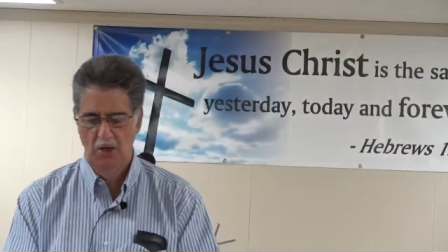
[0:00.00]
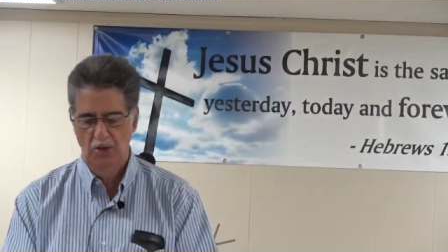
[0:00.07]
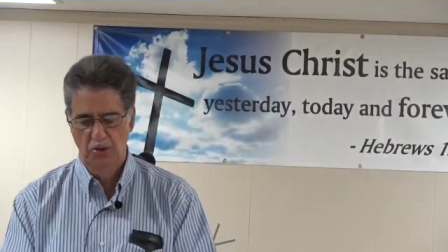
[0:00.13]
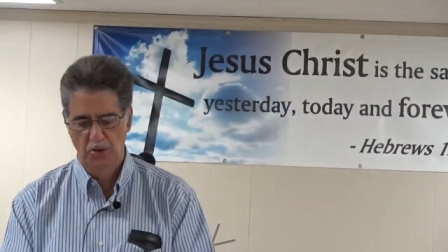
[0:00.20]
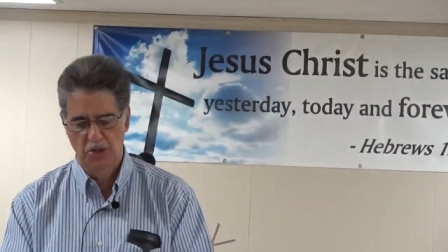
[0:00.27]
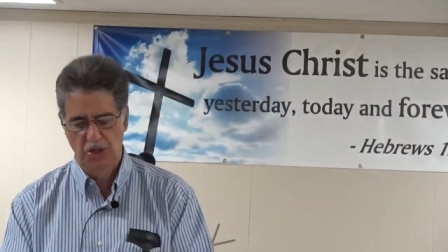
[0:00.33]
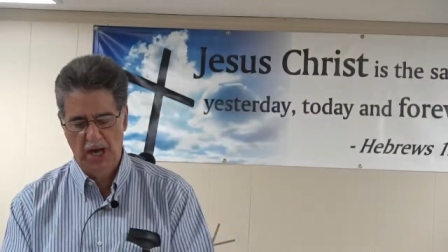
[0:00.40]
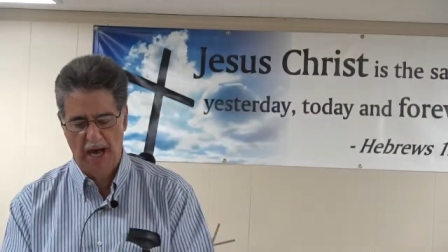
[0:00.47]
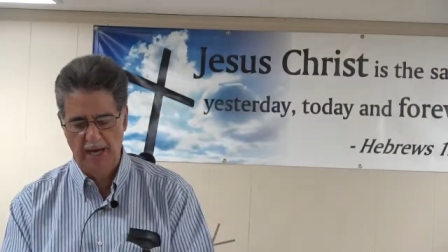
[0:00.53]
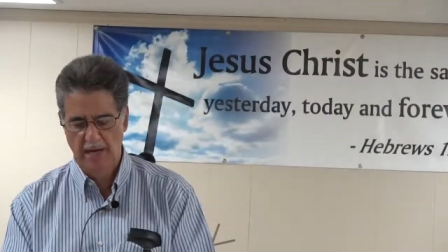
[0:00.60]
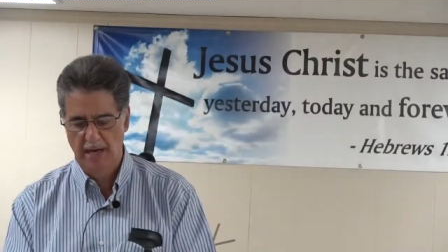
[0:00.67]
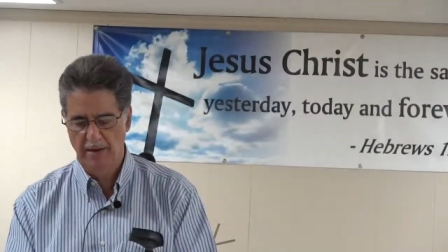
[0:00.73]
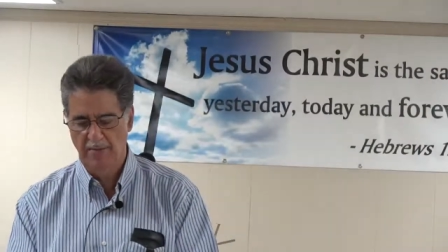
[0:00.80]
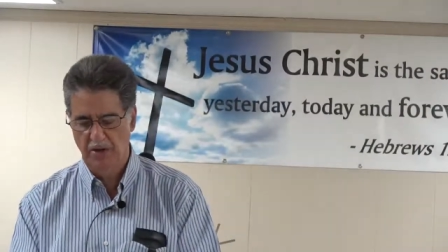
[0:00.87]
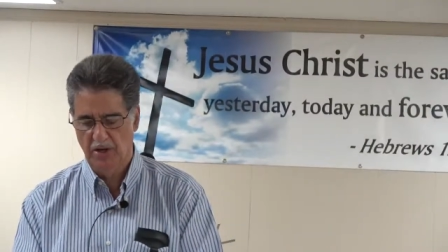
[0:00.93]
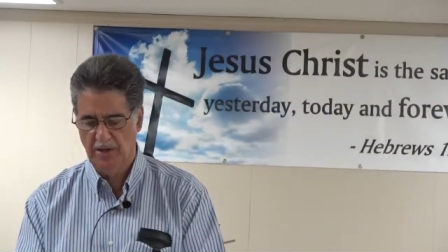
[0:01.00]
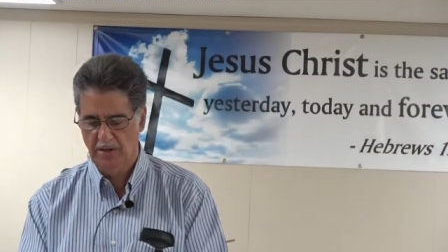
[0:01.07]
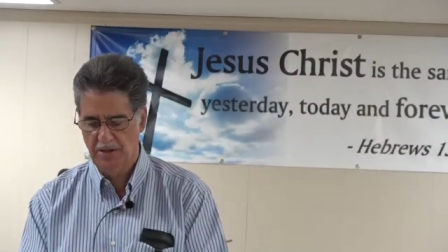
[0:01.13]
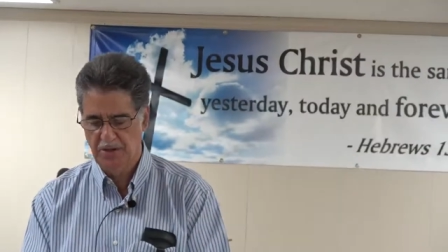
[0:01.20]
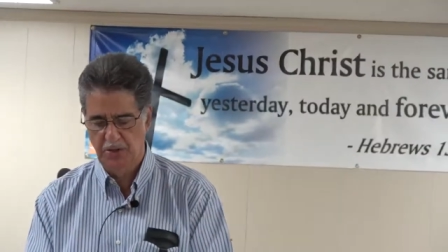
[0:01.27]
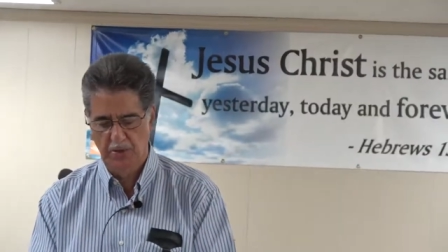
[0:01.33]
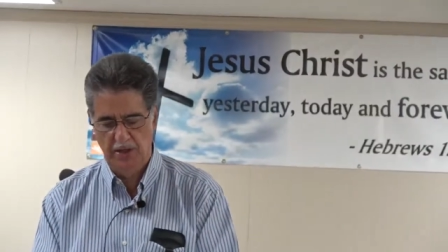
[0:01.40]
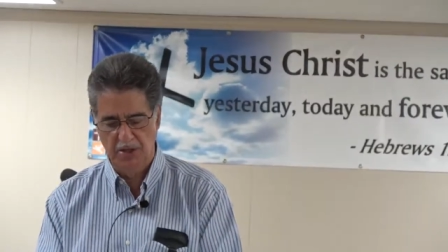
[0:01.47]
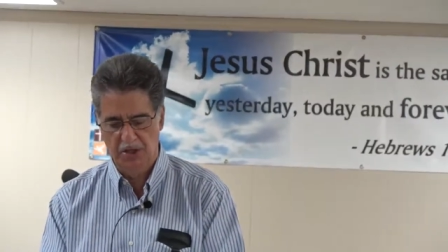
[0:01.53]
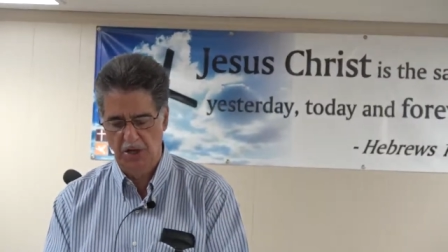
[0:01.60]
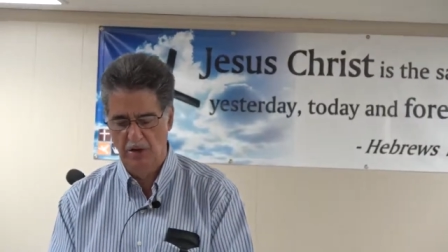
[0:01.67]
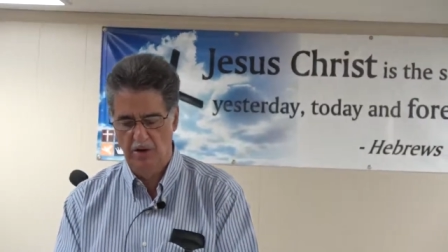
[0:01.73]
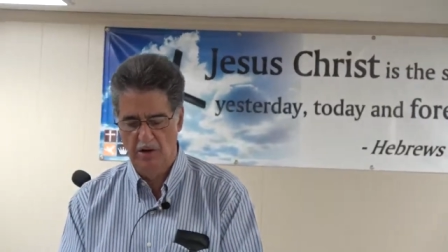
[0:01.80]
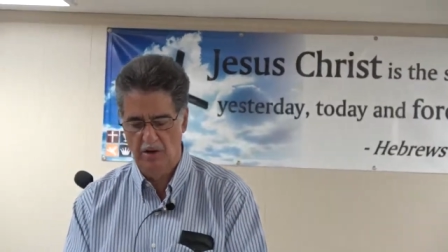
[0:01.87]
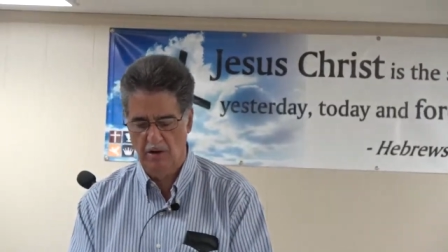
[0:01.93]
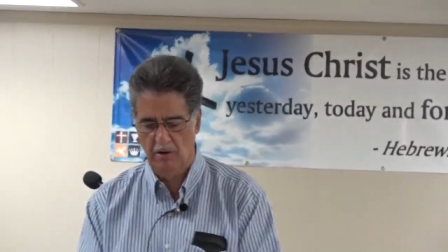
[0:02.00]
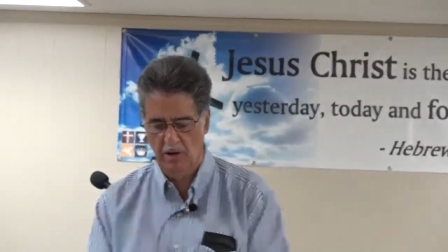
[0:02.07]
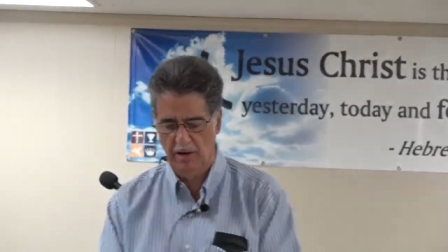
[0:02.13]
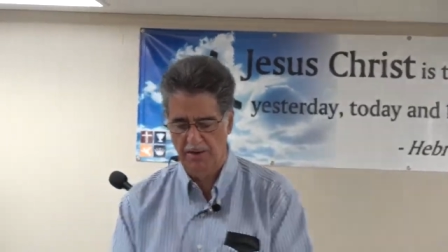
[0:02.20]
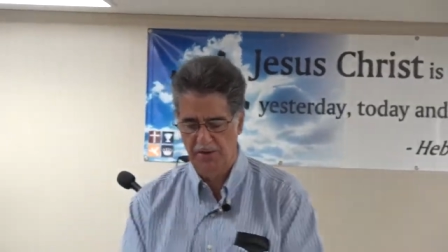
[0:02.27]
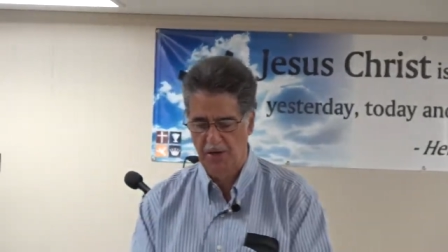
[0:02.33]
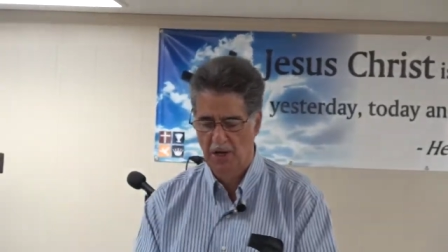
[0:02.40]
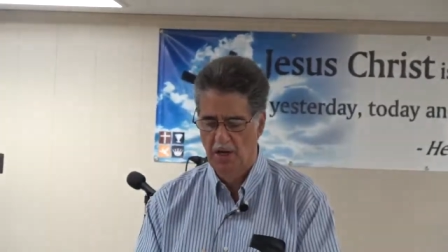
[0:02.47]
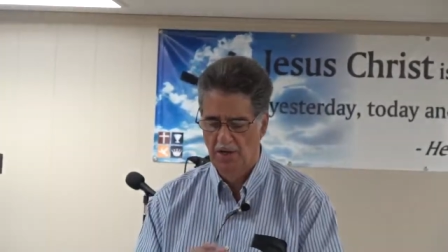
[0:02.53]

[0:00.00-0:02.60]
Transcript: to shine out of darkness, who has shown in our hearts